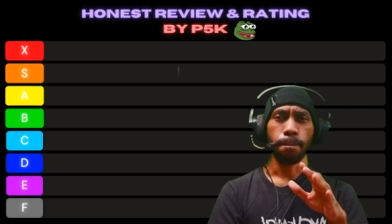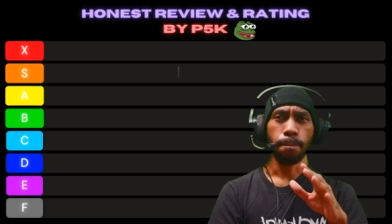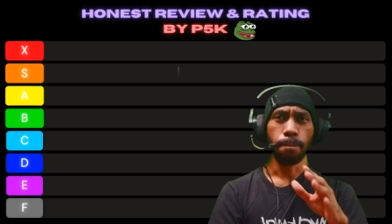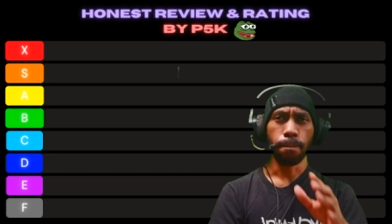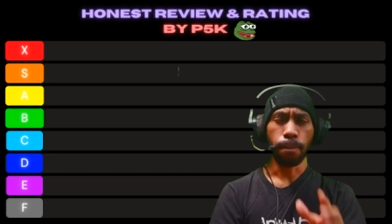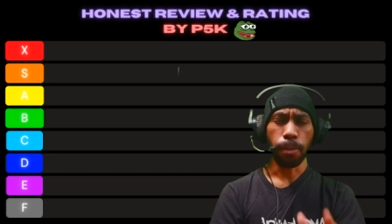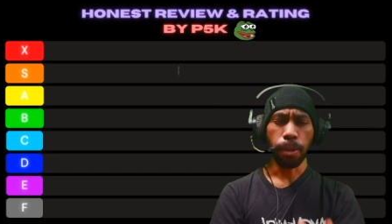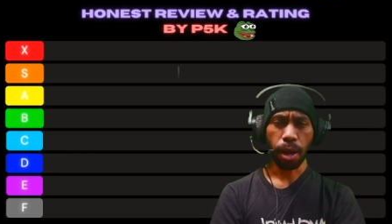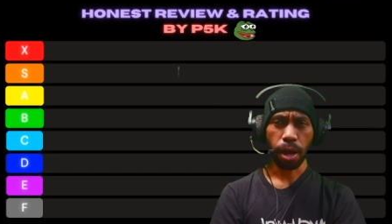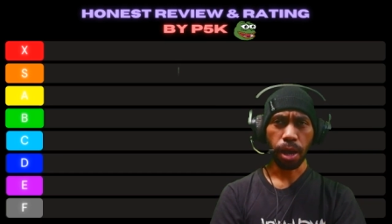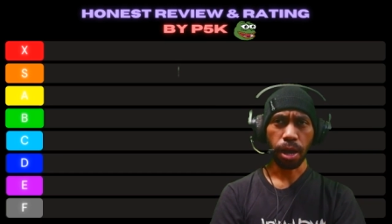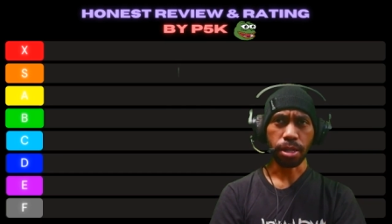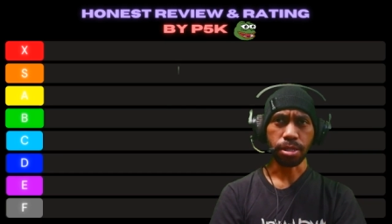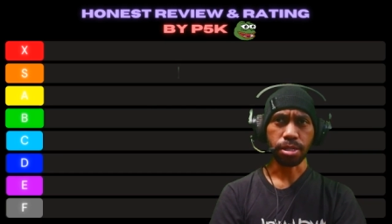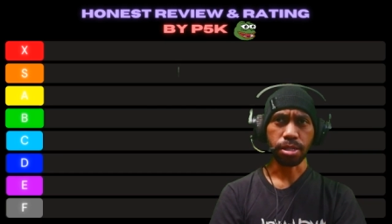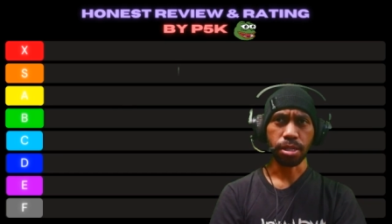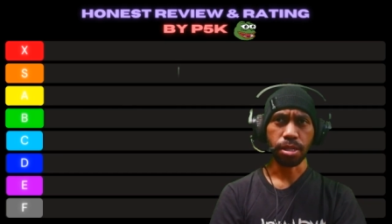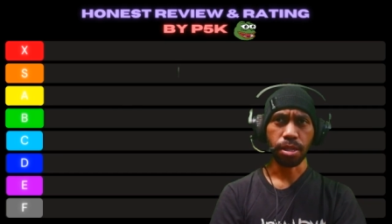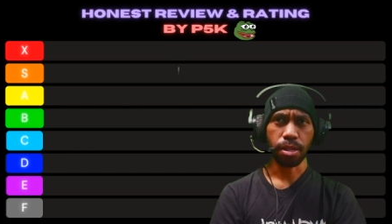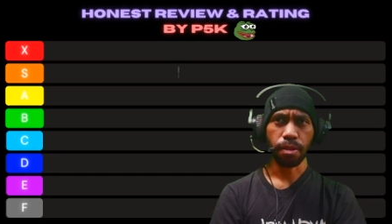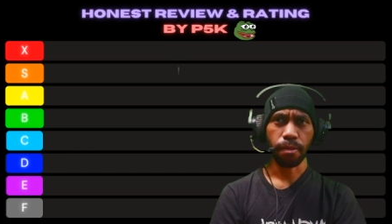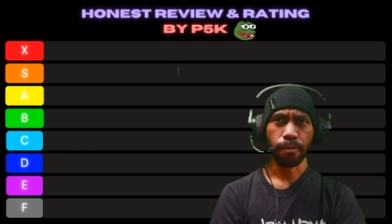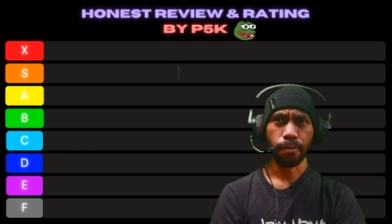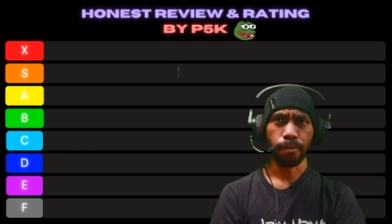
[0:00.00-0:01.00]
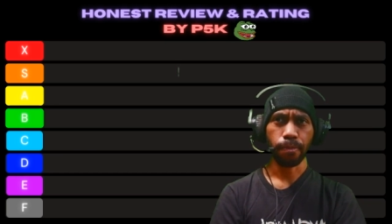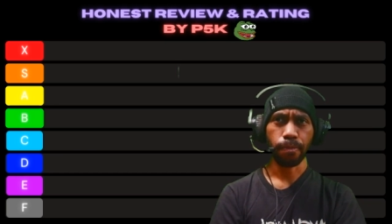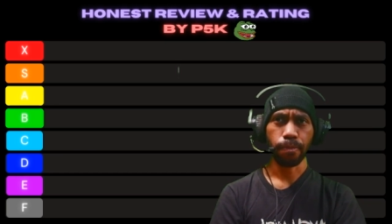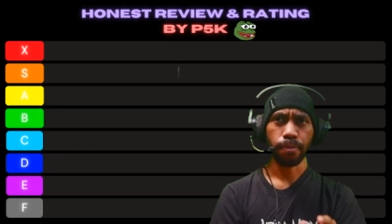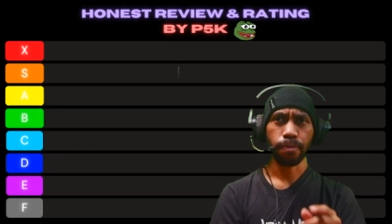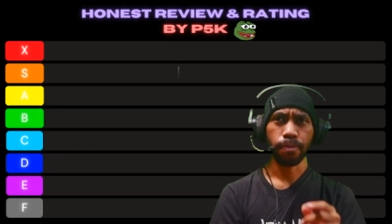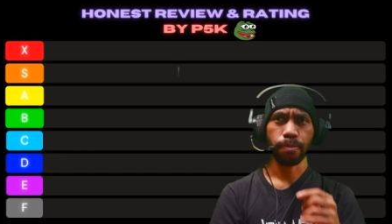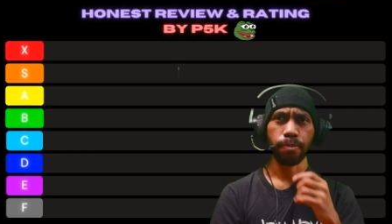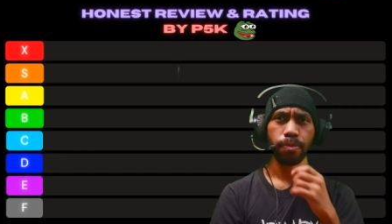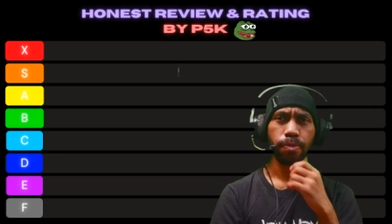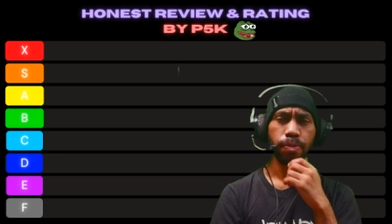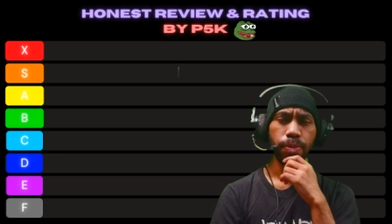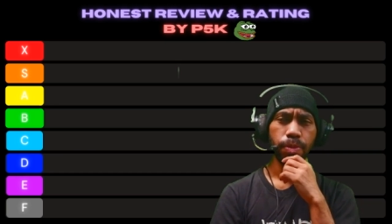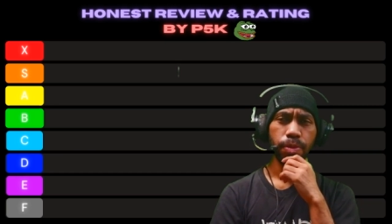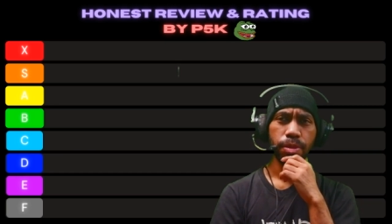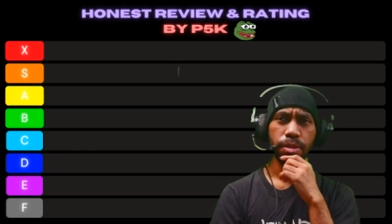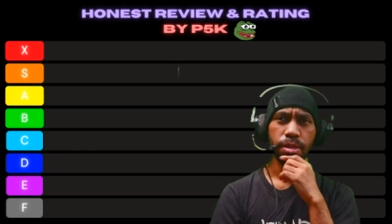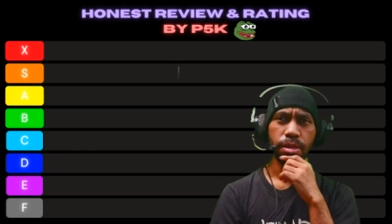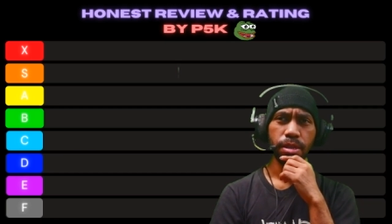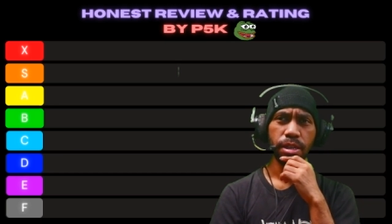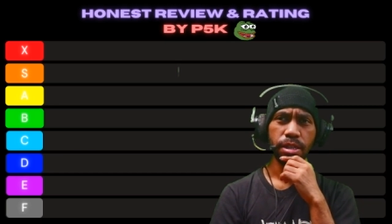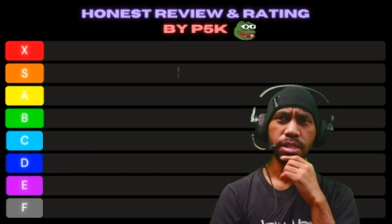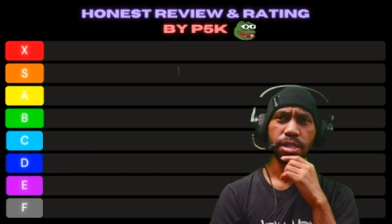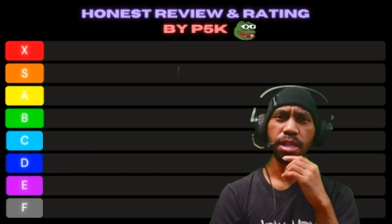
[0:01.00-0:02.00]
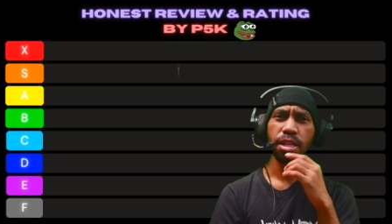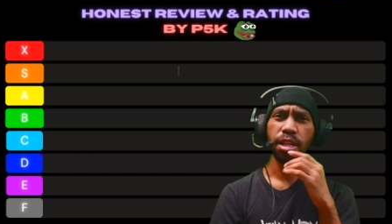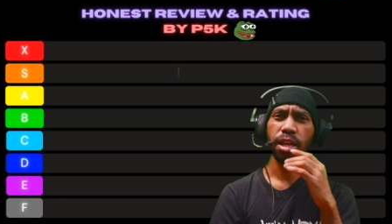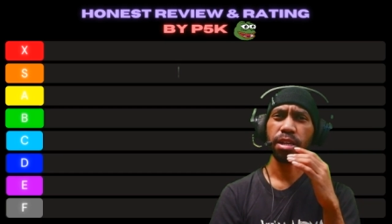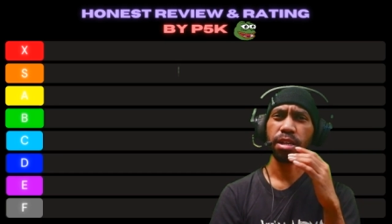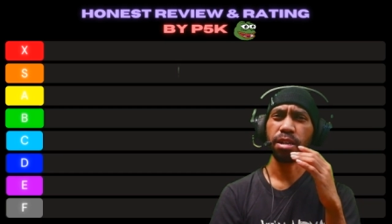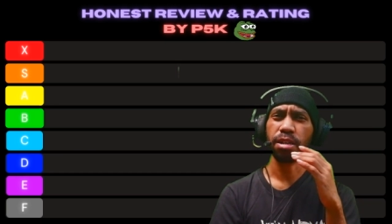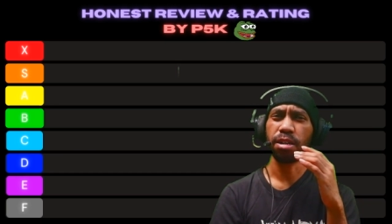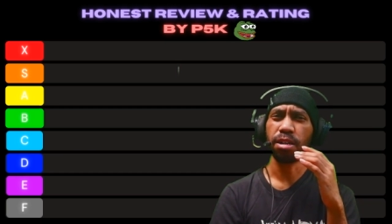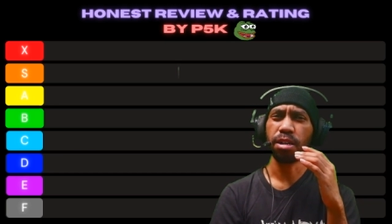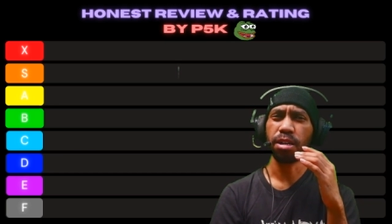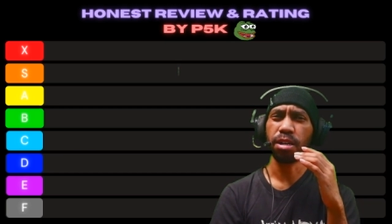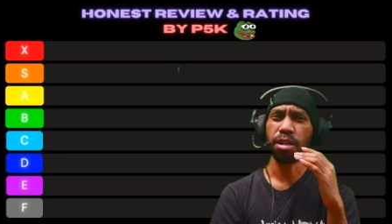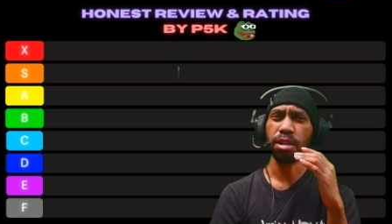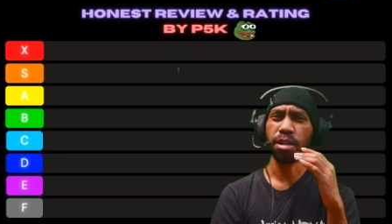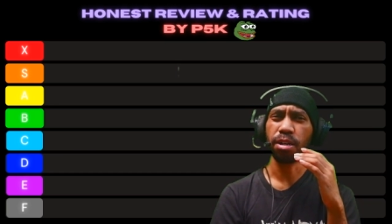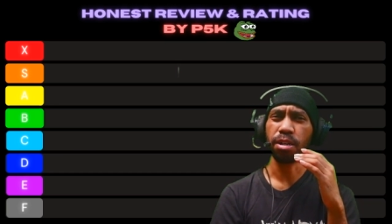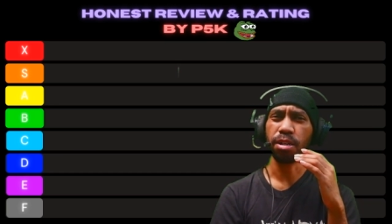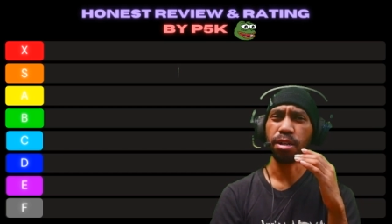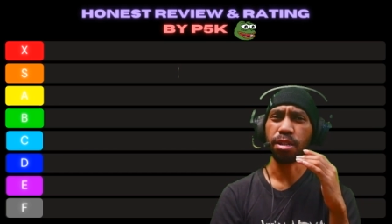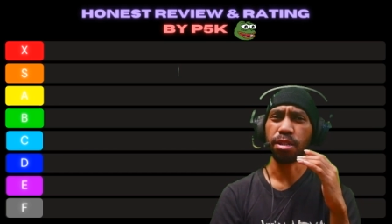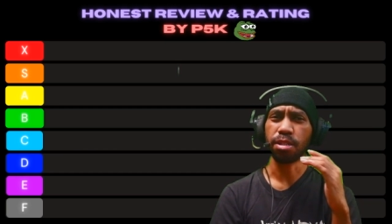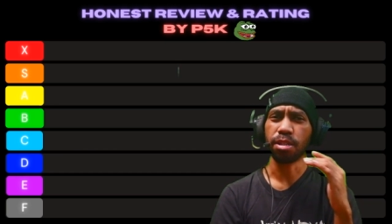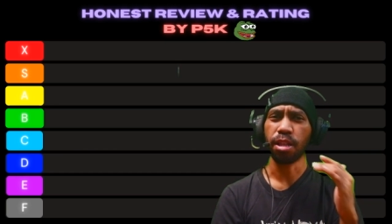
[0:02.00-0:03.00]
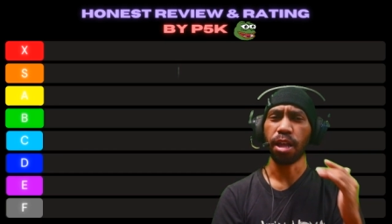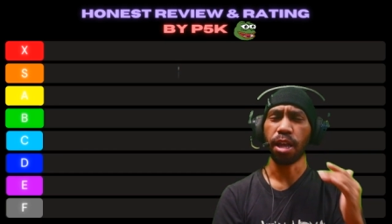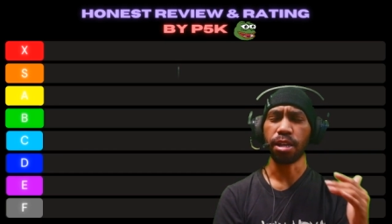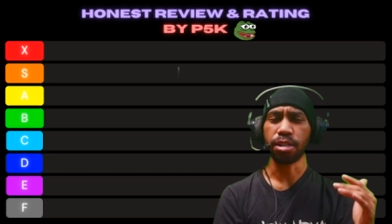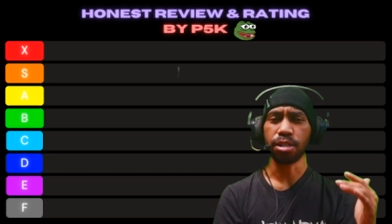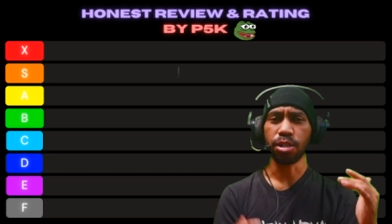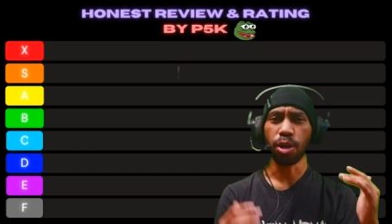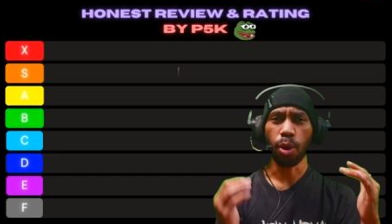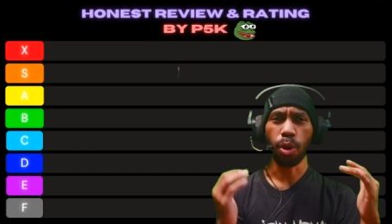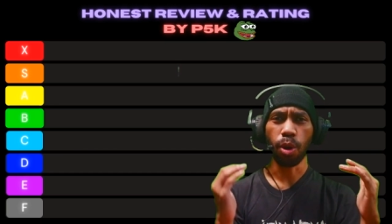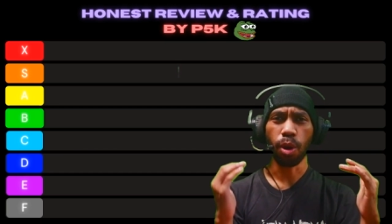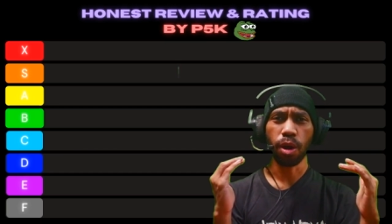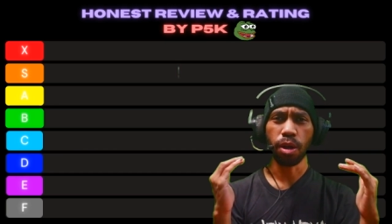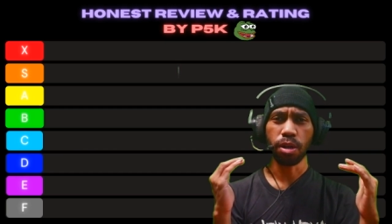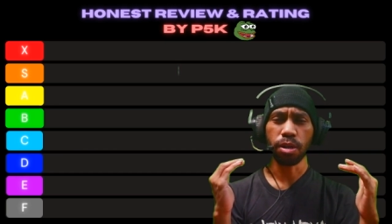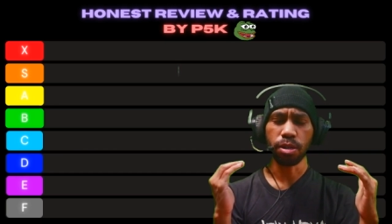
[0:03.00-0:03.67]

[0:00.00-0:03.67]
But it's kind of like uh like the